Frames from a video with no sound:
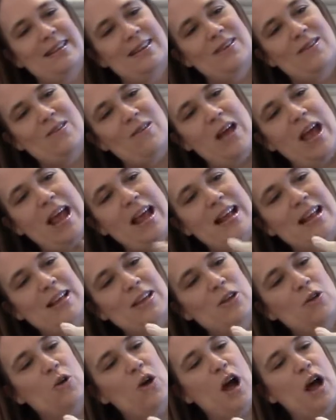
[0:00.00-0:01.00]
Right?
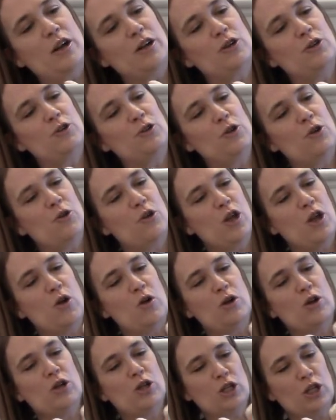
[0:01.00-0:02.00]
Yukon, you're so
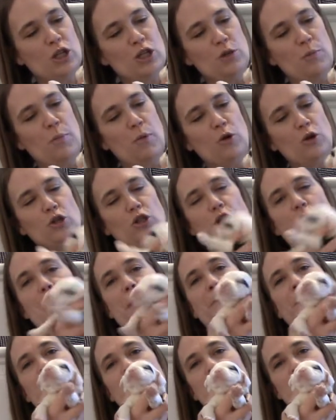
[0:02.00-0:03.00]
cute, and you're such a pork
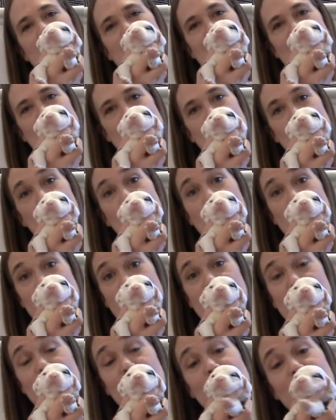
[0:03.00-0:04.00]
chop. That's
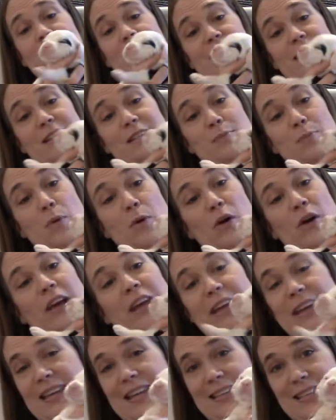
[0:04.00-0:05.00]
Yukon. He really is
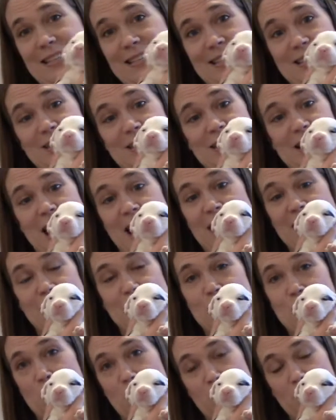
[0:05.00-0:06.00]
porky. He's just gotten
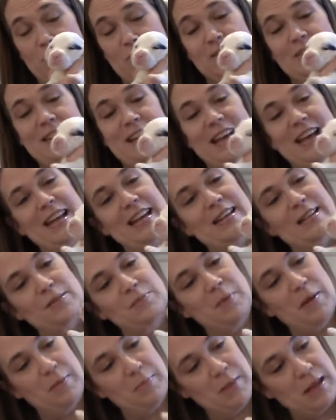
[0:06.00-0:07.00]
so filled in. His
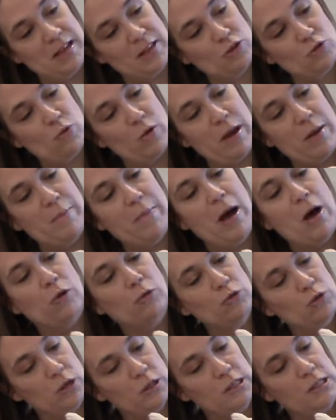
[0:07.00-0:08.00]
mom makes great
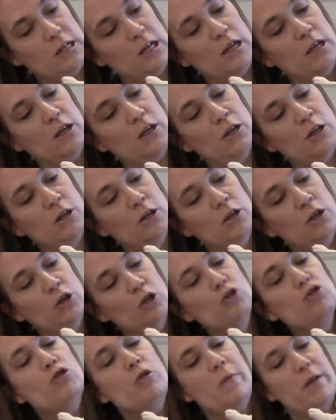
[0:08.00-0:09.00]
milk, doesn't he?
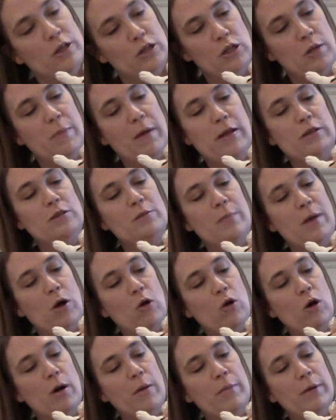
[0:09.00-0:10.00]
She makes the best milk,
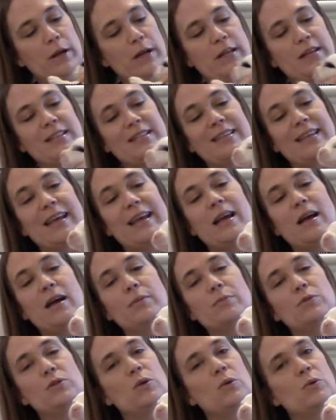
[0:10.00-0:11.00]
huh, buddy? He's like,
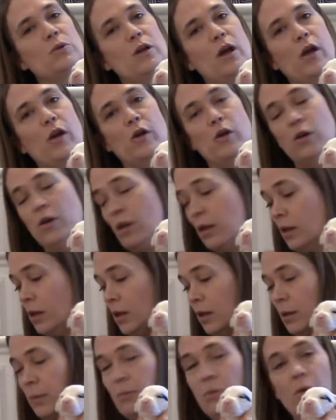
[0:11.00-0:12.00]
I'm so tired.
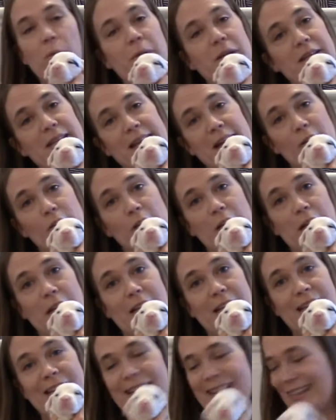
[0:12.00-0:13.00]
Put me down, lady.